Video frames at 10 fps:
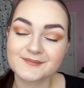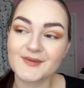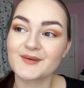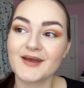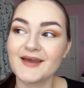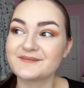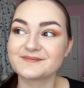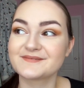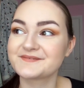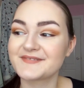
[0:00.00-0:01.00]
Okay,
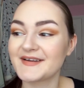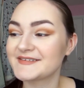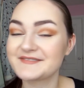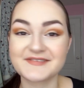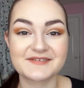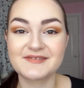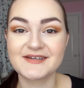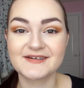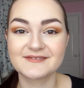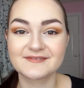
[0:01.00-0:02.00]
that's it for this
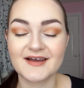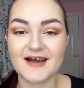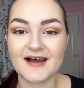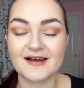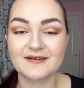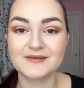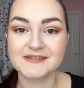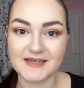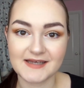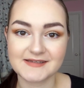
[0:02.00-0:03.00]
video. I will
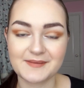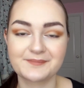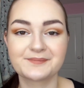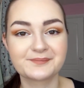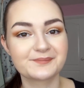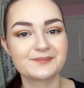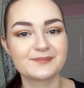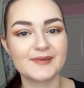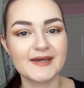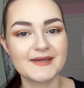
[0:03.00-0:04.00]
see you next time.
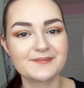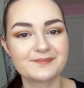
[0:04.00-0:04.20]
Bye!